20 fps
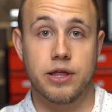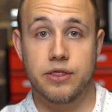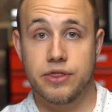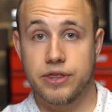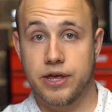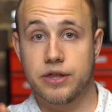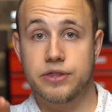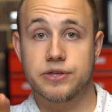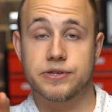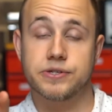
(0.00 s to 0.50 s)

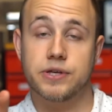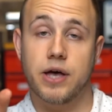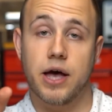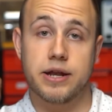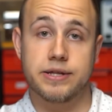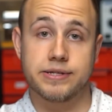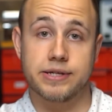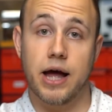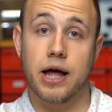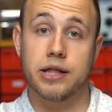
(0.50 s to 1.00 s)
The other
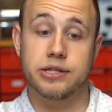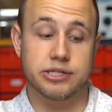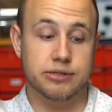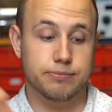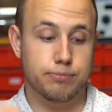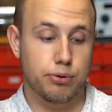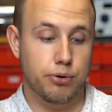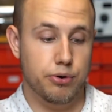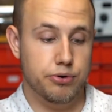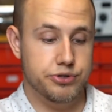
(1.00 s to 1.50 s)
side is
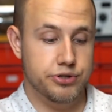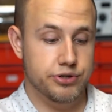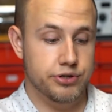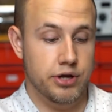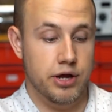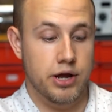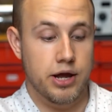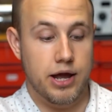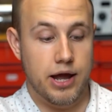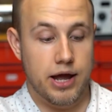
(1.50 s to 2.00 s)
unsupported
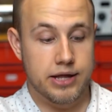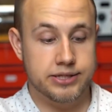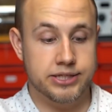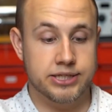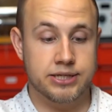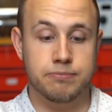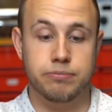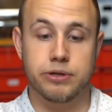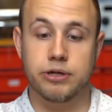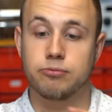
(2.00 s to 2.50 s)
and
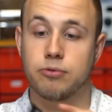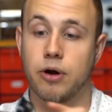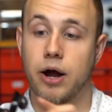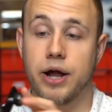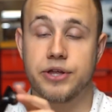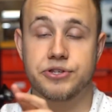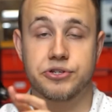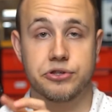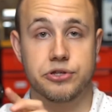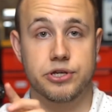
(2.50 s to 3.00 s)
simply
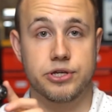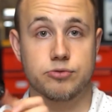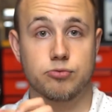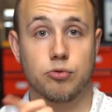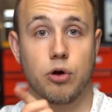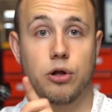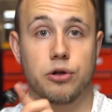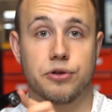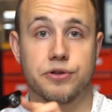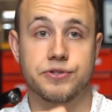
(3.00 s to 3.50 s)
rides on these
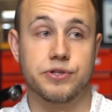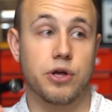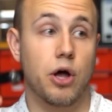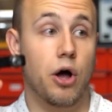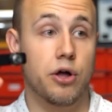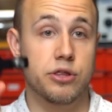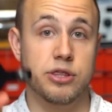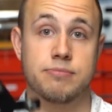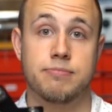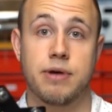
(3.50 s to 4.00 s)
rollers
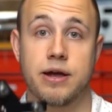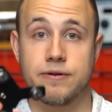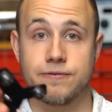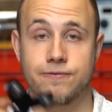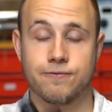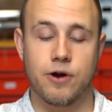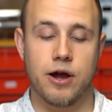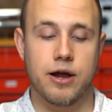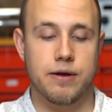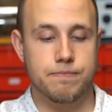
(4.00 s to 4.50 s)
on the main
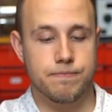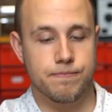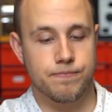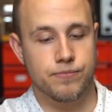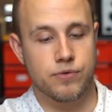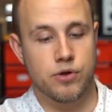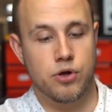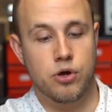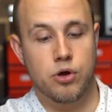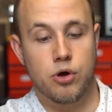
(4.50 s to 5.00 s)
frame.
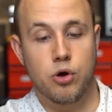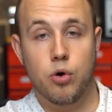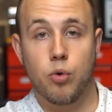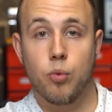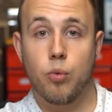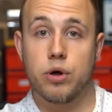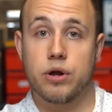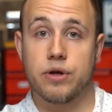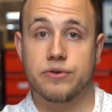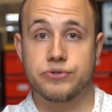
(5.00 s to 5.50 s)

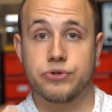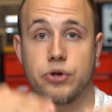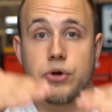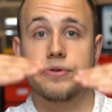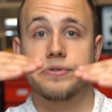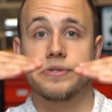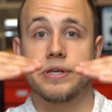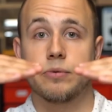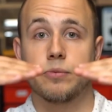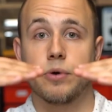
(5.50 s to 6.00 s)
What I was noticing